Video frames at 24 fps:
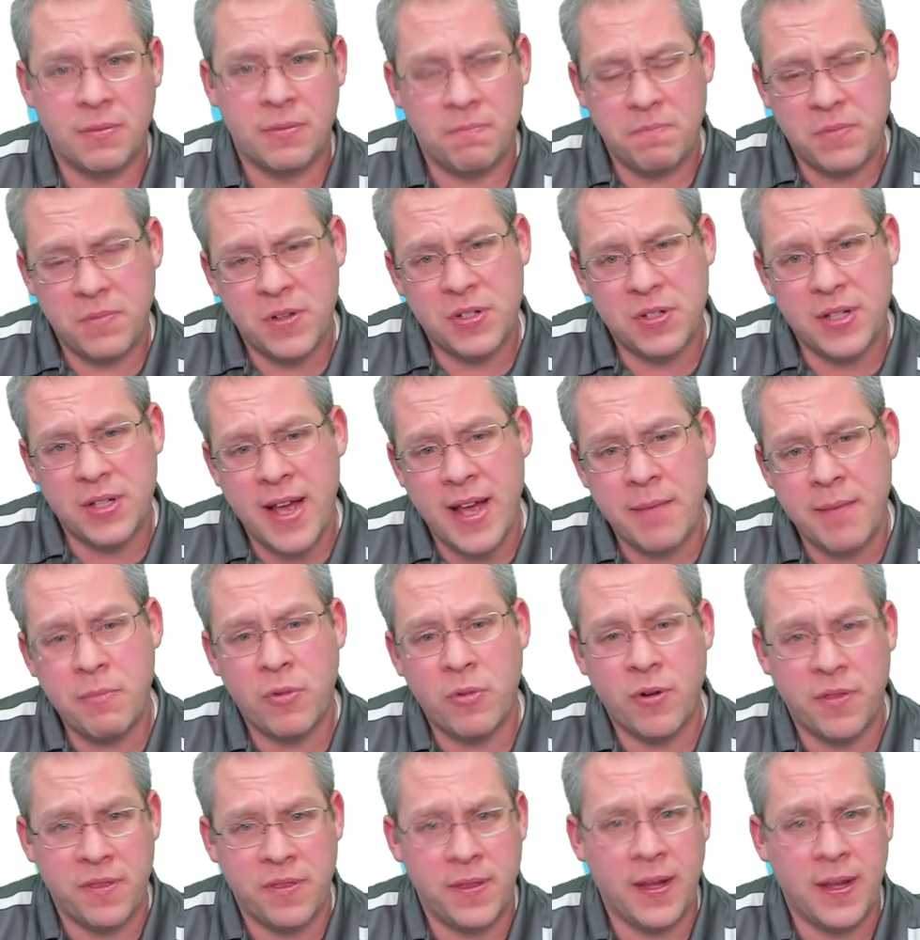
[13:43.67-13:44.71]
a lot more
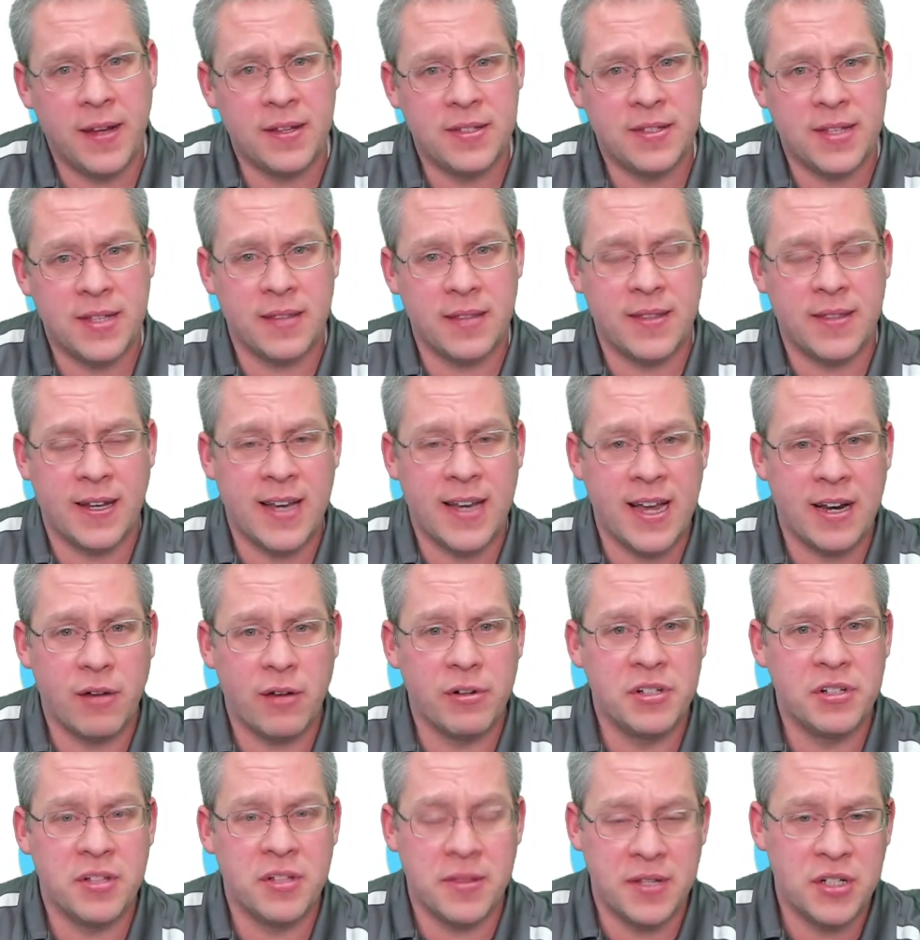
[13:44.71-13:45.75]
things that kind of go
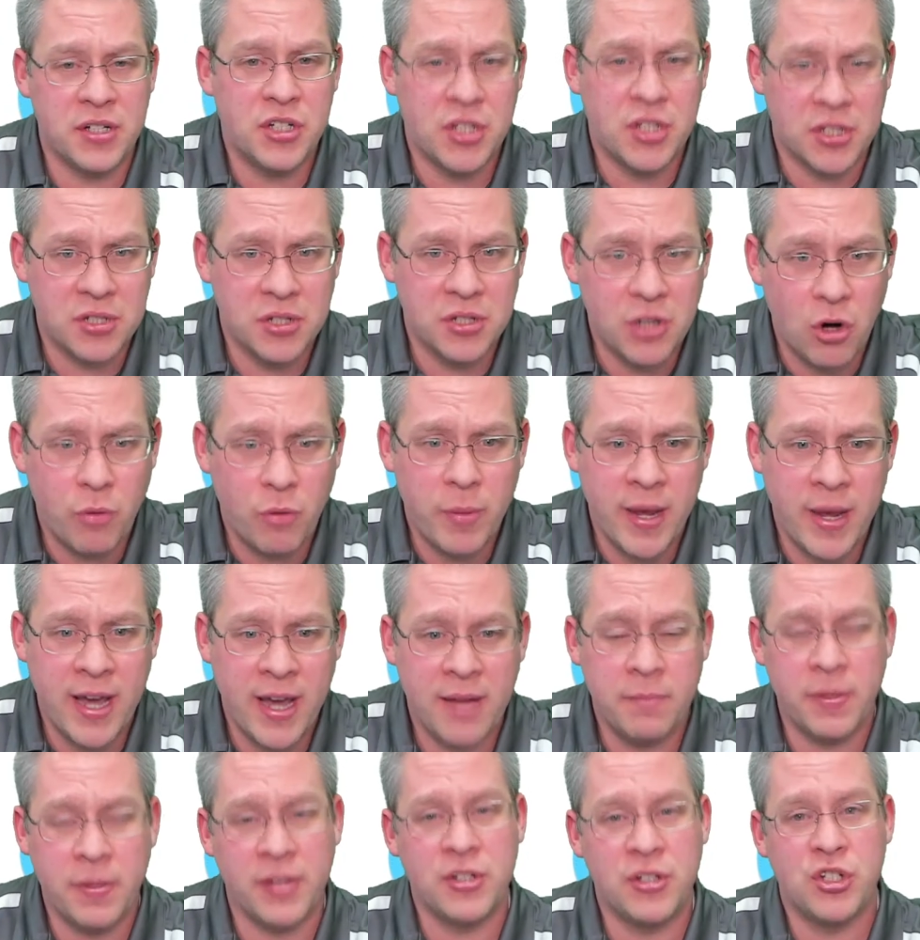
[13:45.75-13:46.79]
into it than just Notepad,
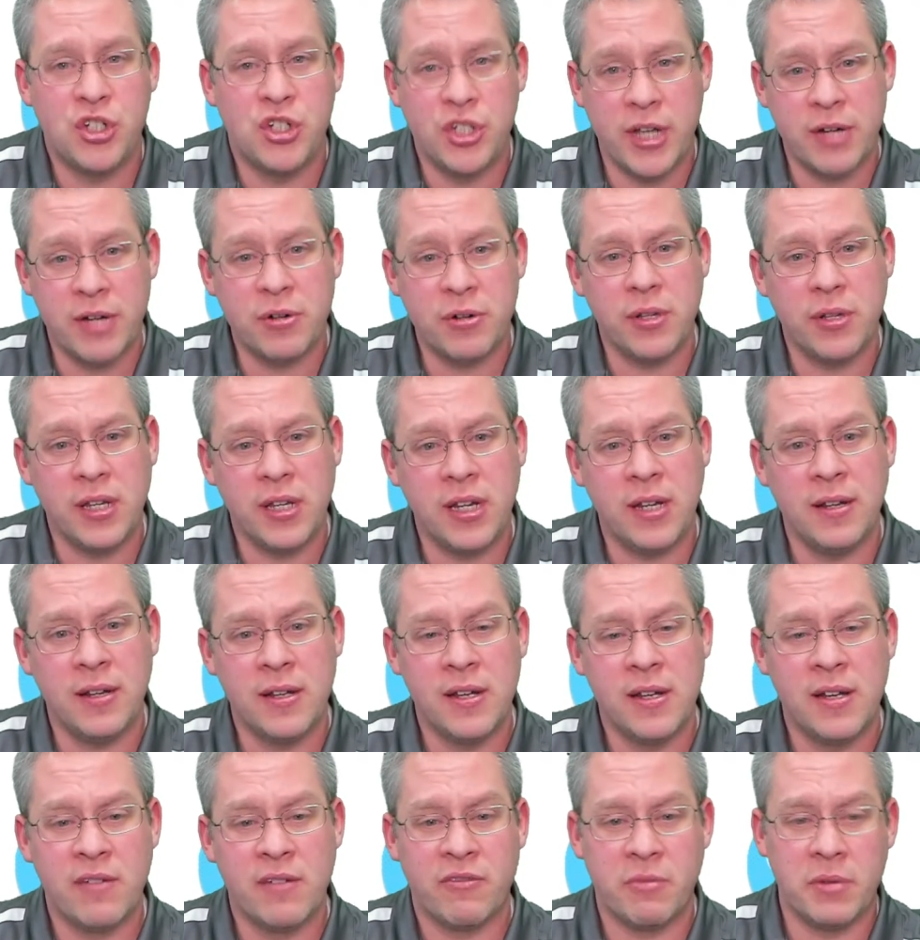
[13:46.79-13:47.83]
but generally,
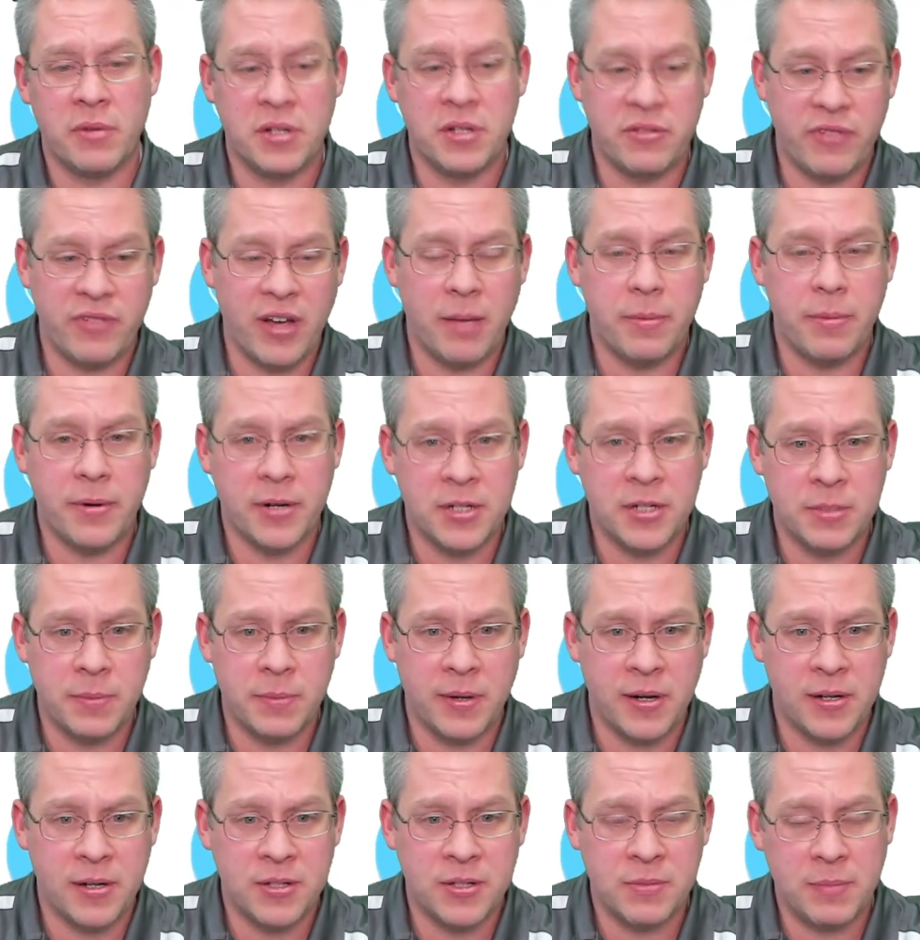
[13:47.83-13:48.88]
from a developer
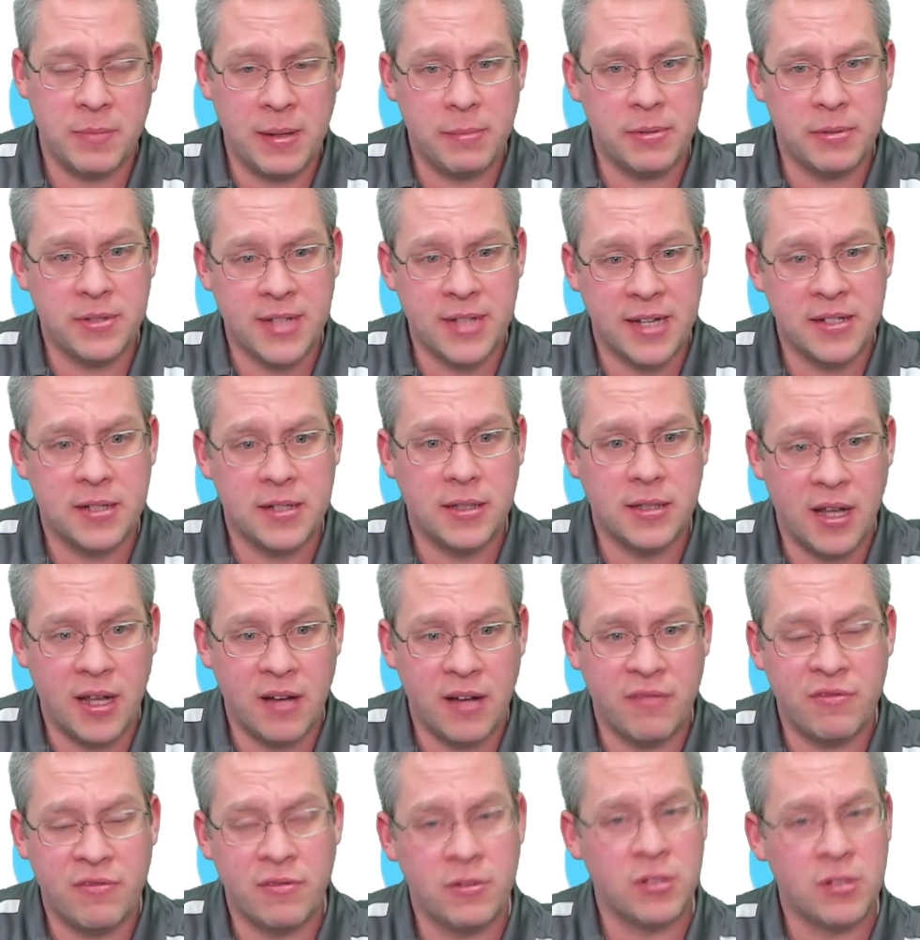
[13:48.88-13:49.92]
experience, people tend to
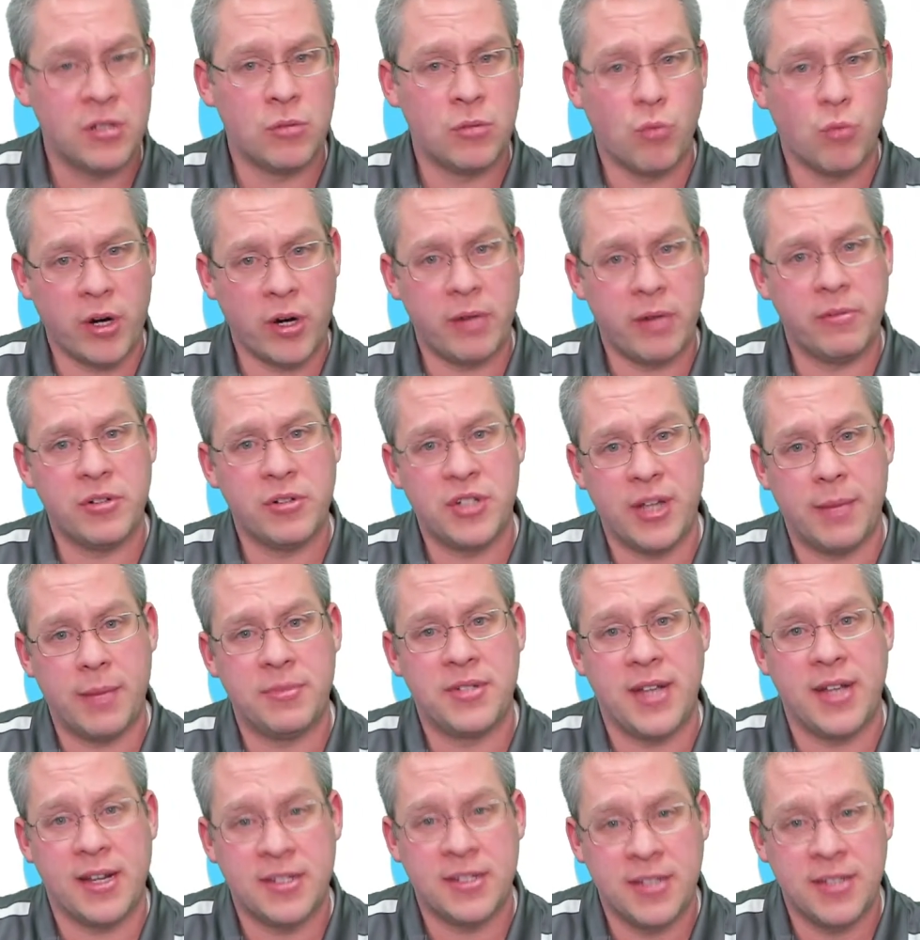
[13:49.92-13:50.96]
love working with
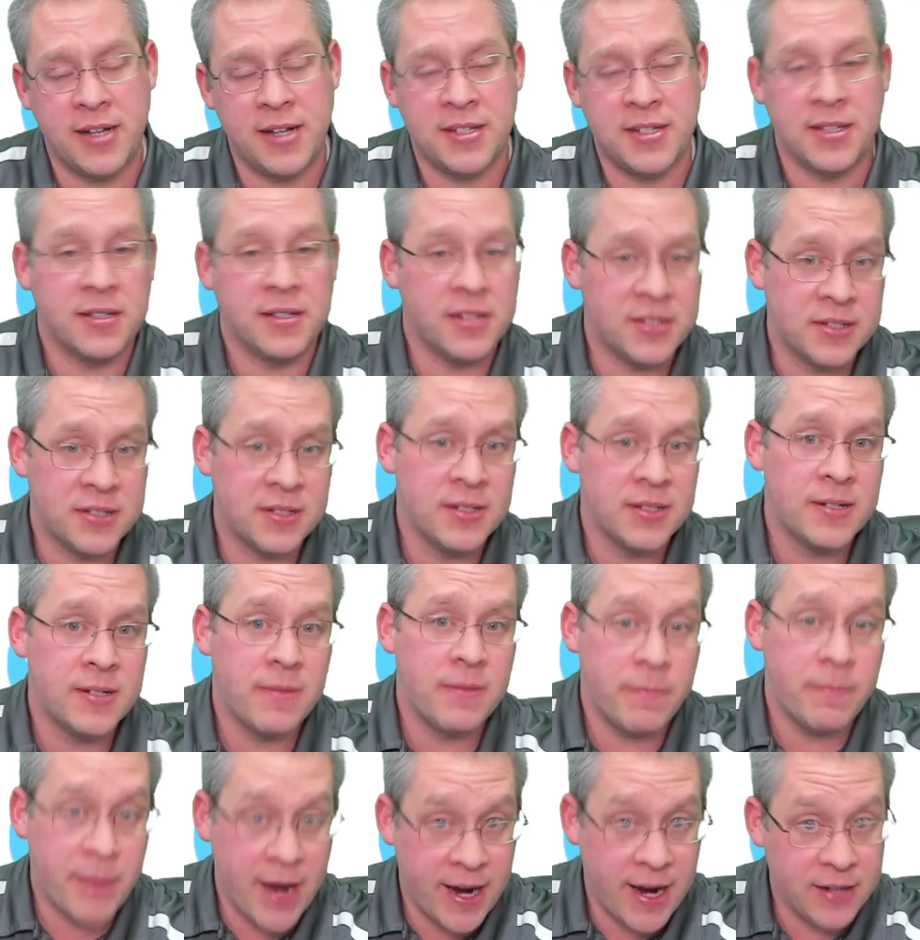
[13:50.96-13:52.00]
Jamstack sites. At least
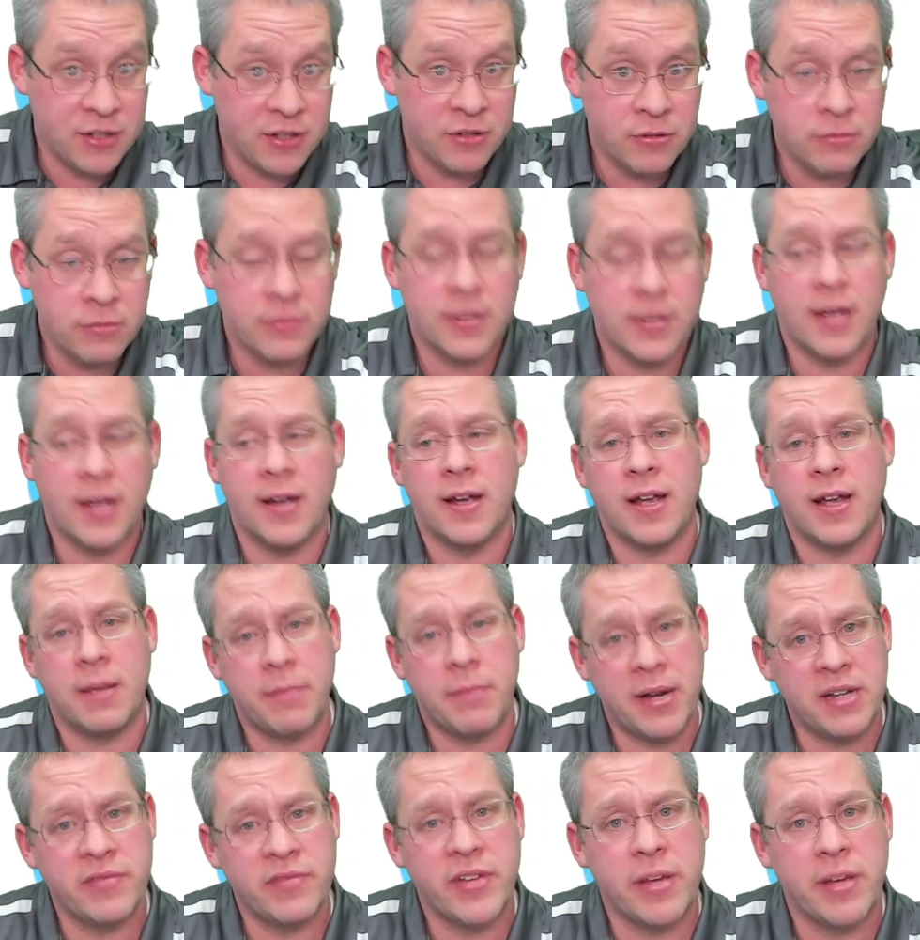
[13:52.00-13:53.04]
I do, and my
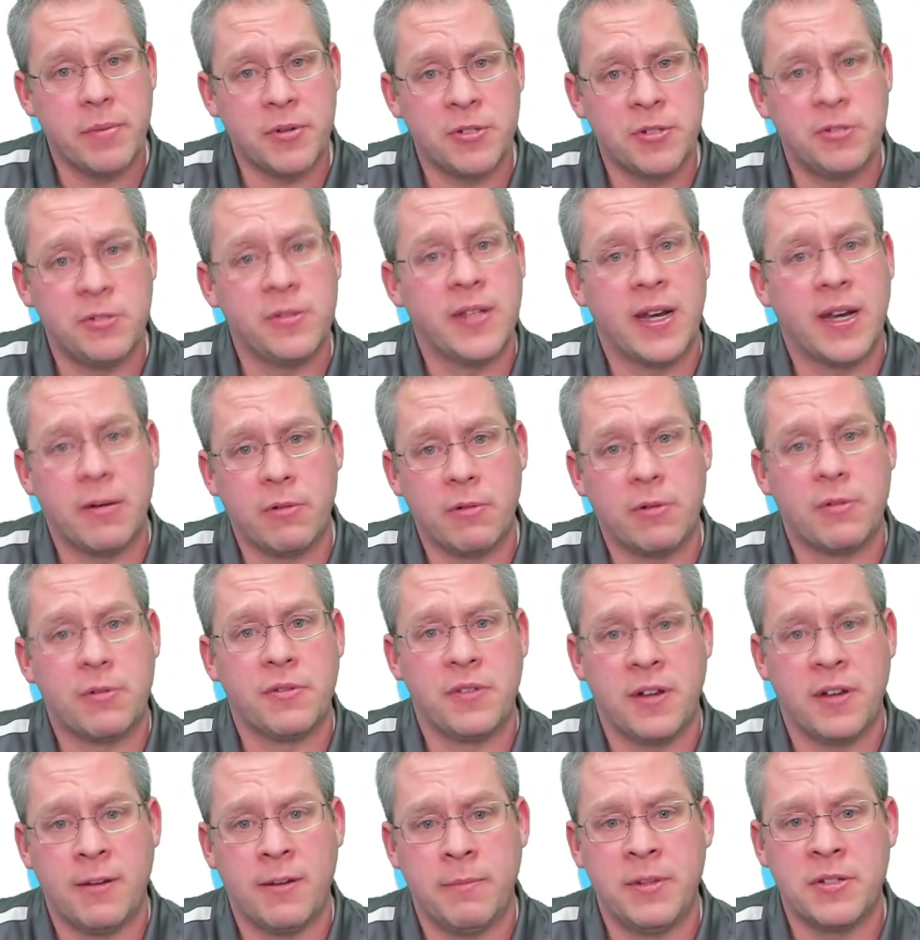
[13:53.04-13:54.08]
developers do that I work with
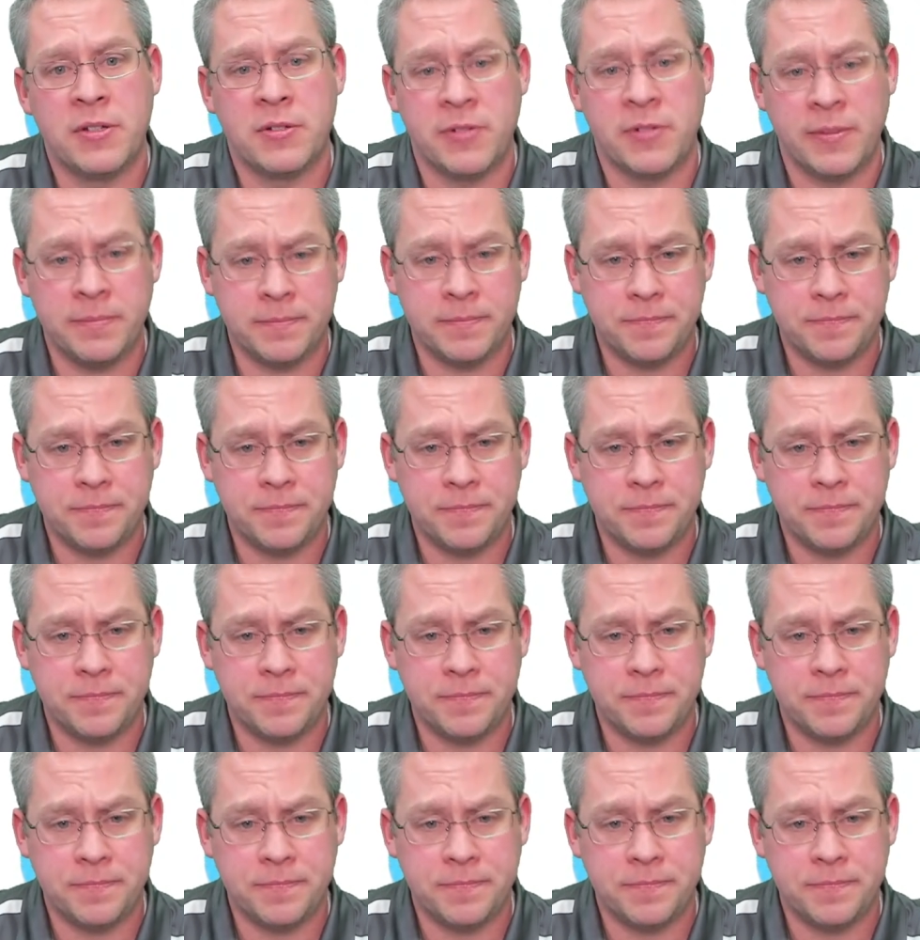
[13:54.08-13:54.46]
here at Bitstream.